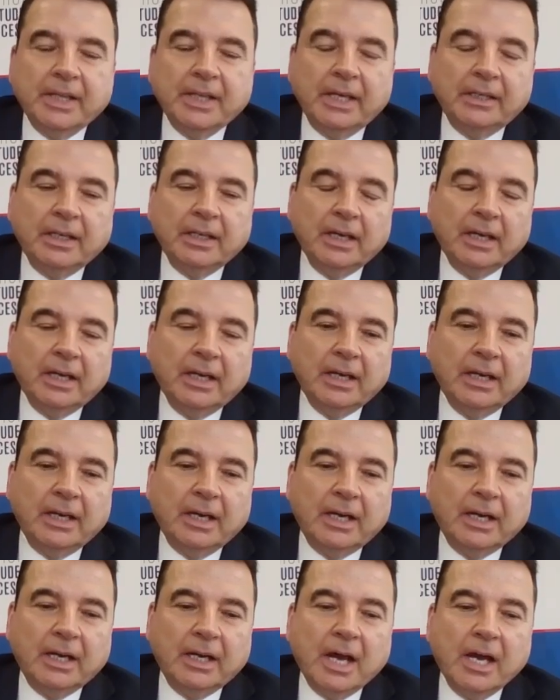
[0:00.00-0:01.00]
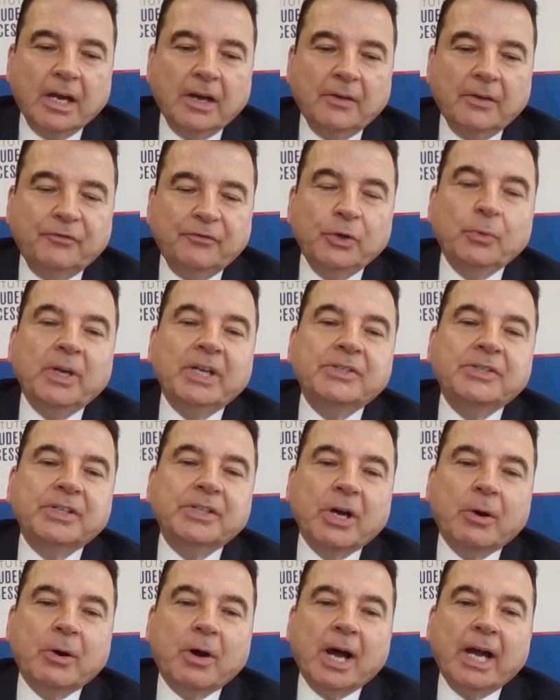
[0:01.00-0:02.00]
say that a few weeks
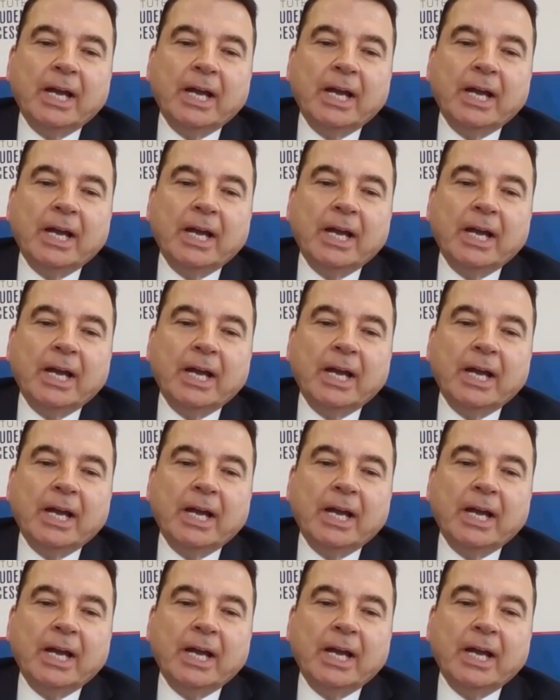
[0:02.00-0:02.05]
ago,